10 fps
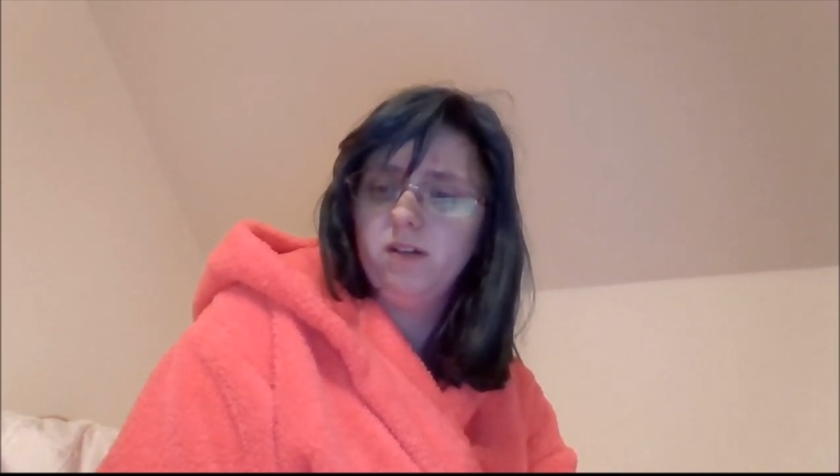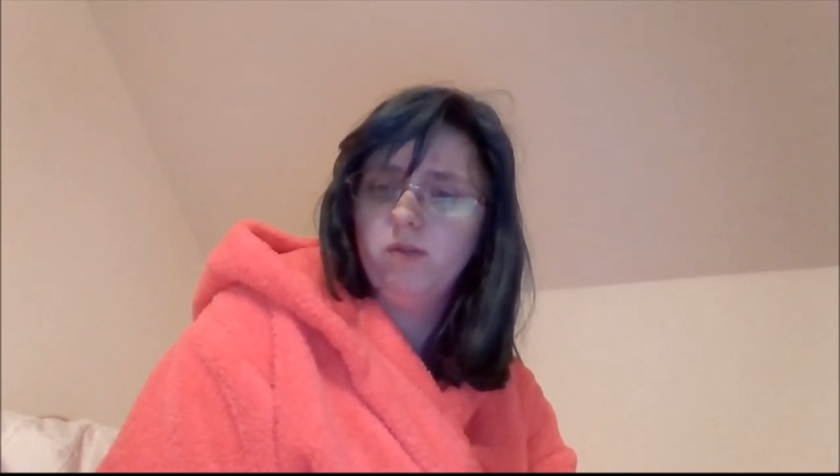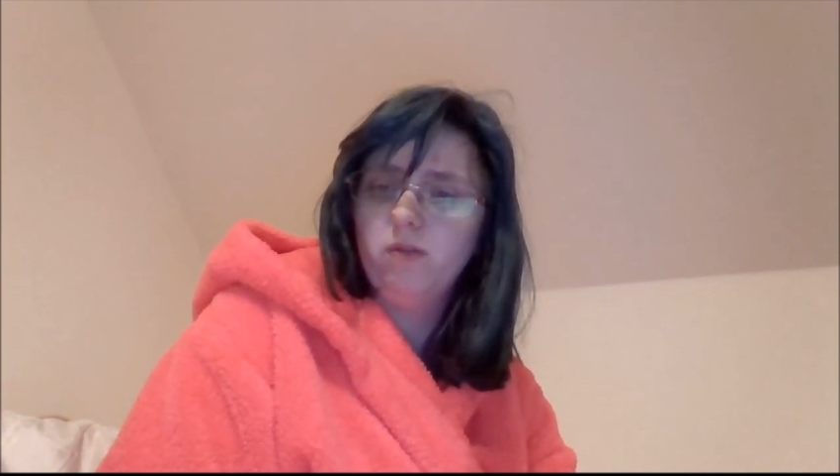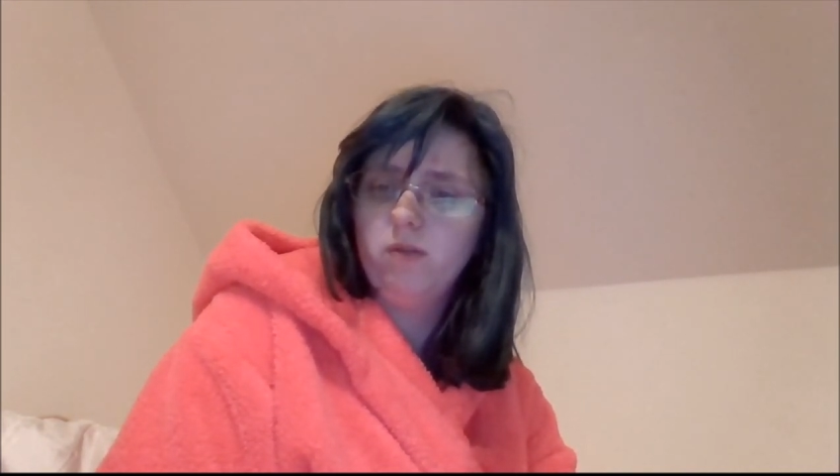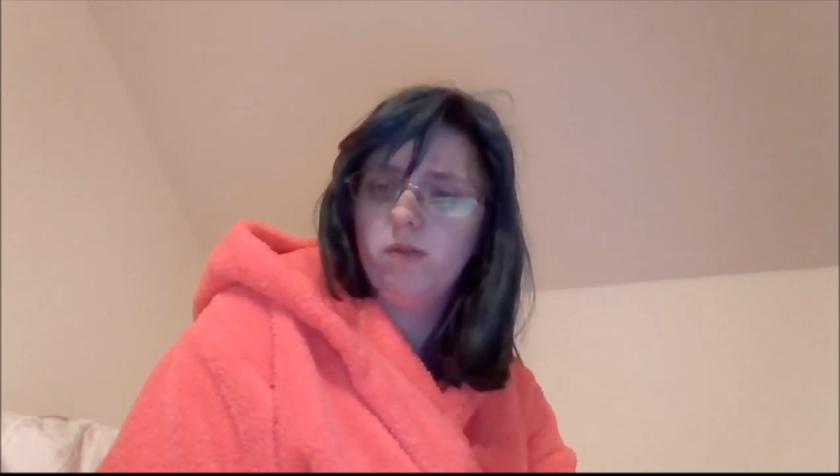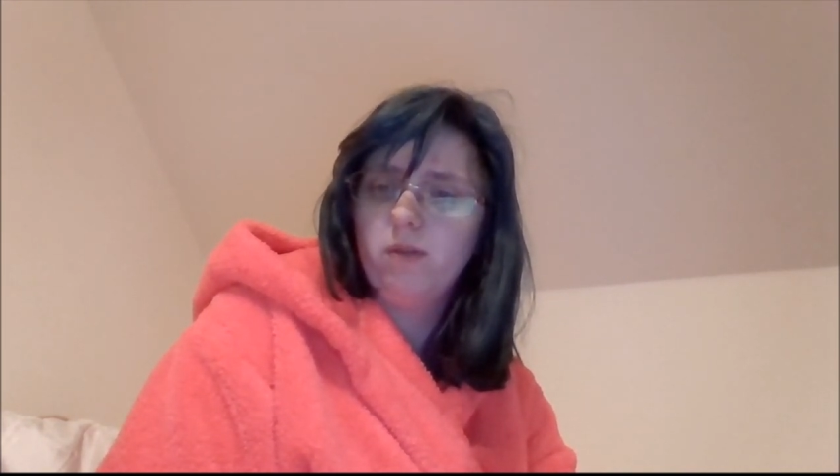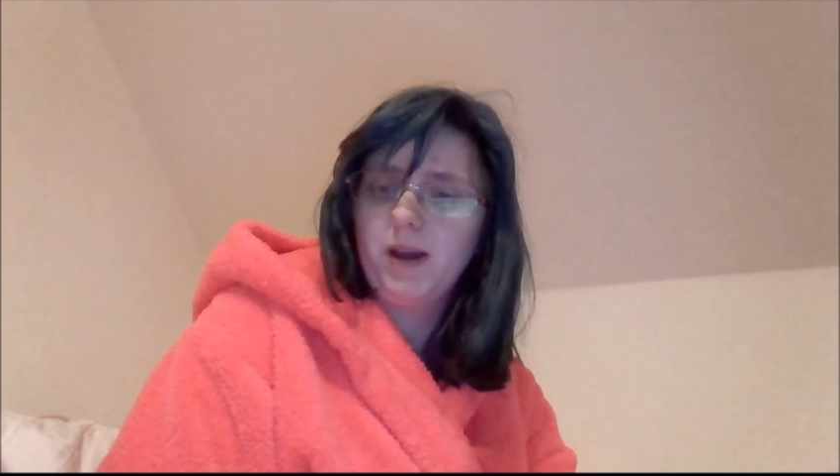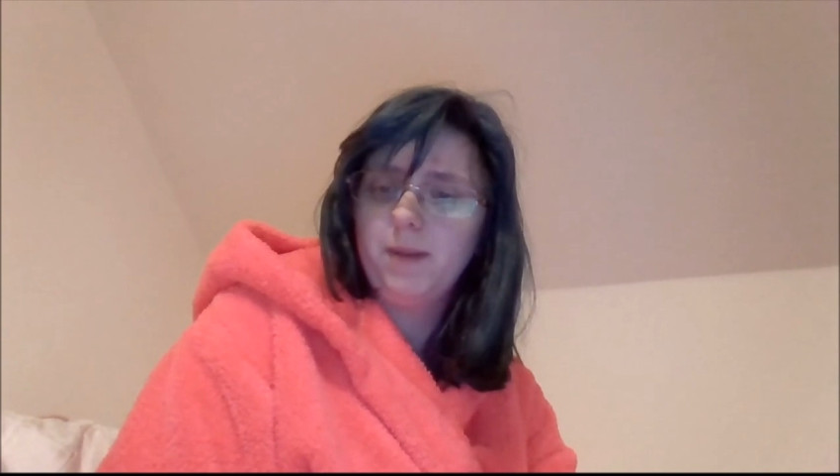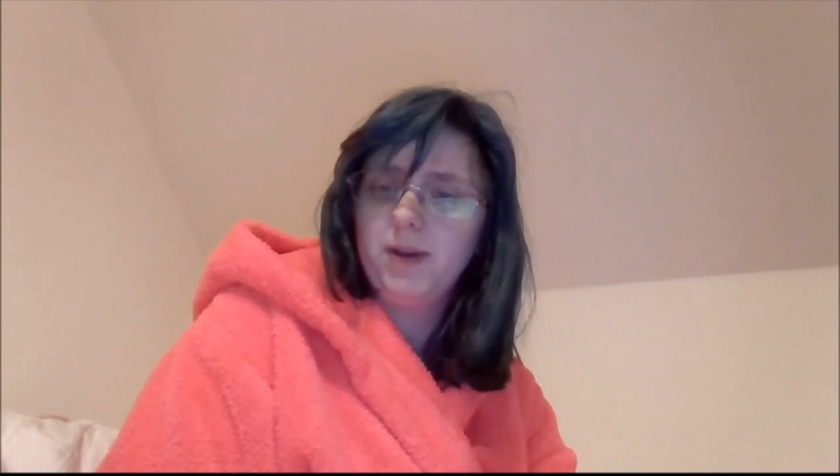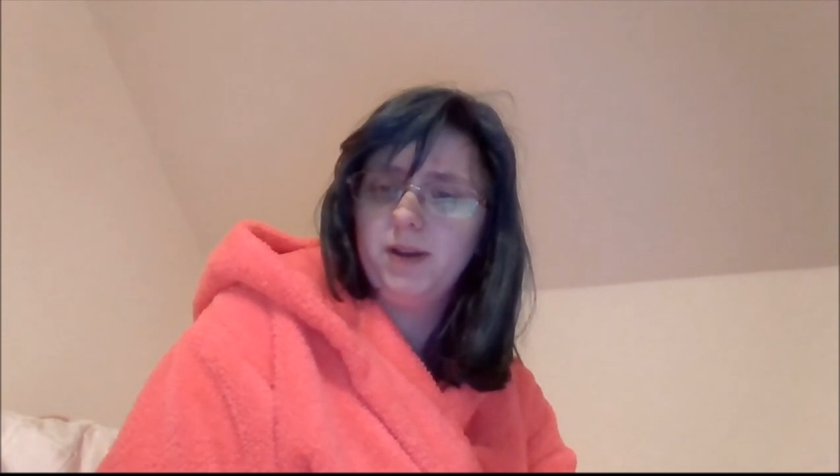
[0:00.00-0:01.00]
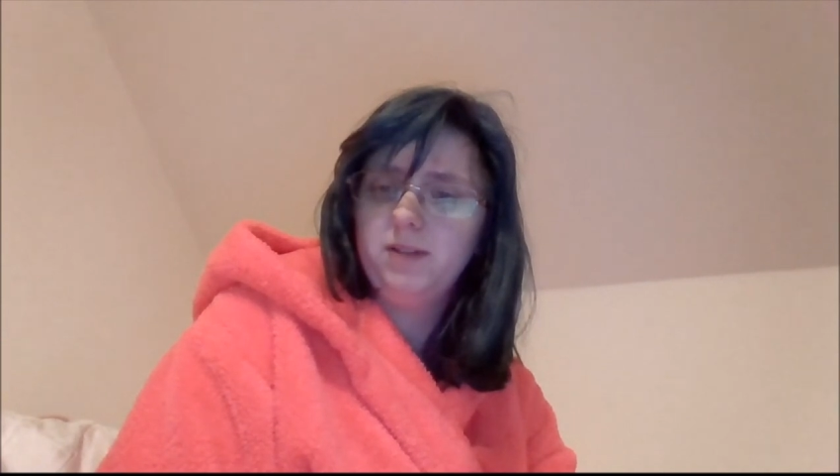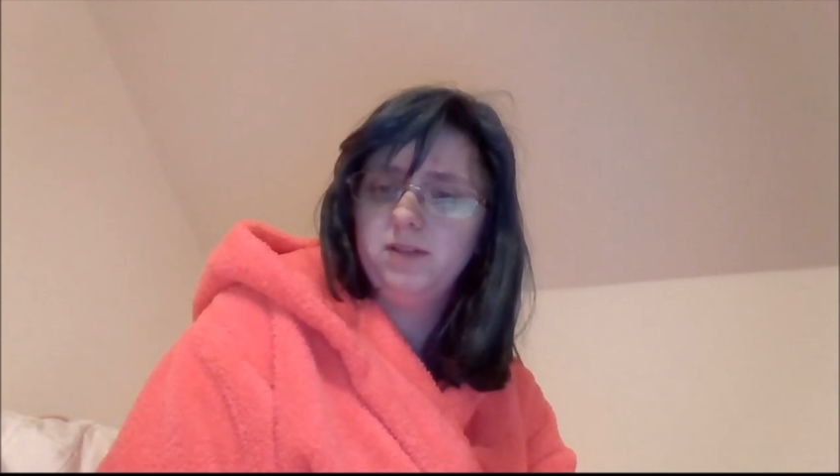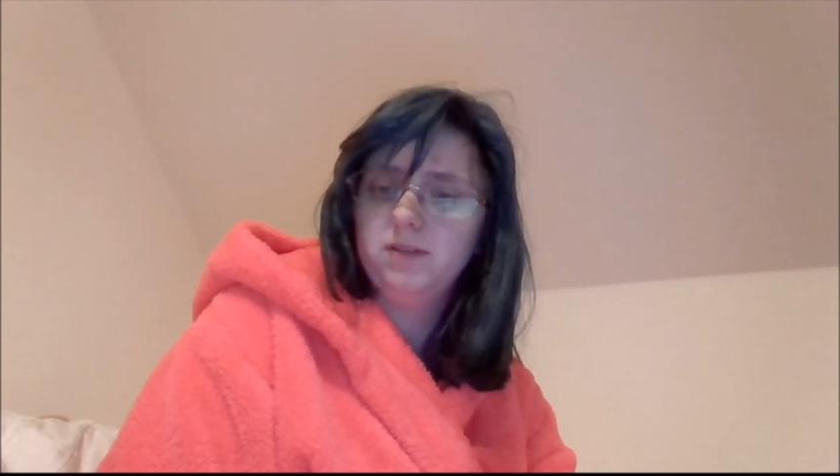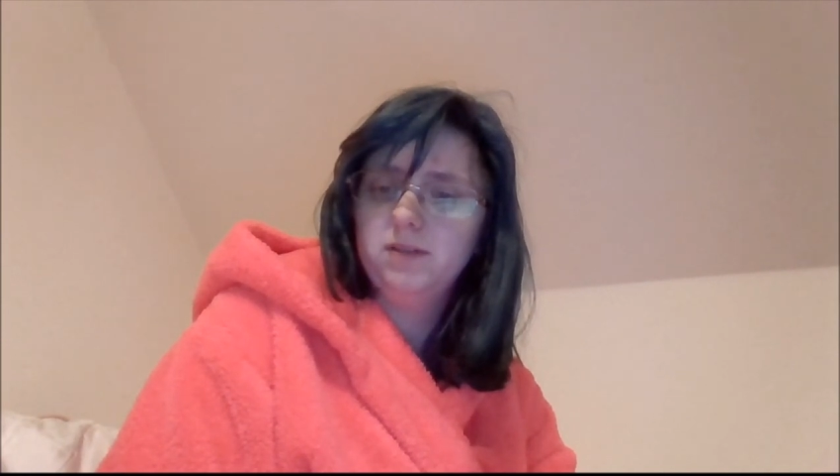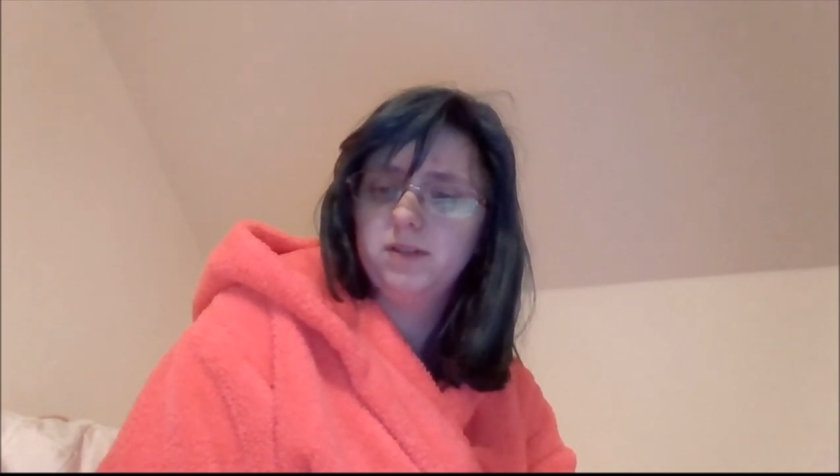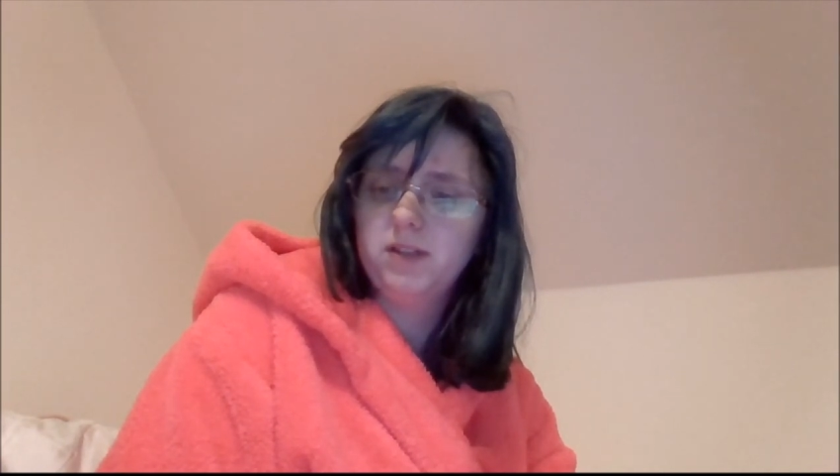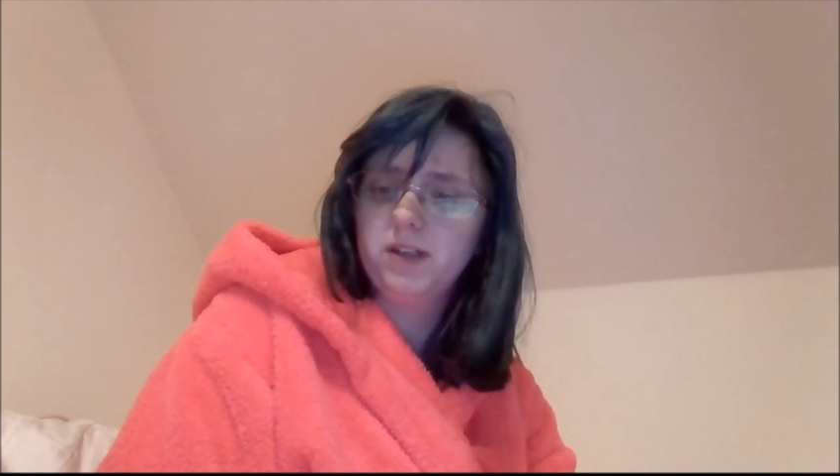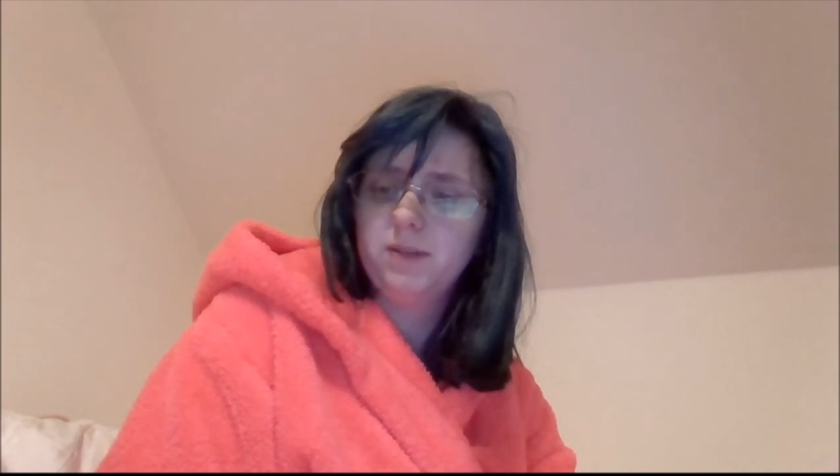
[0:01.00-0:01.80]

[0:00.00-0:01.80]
or I may think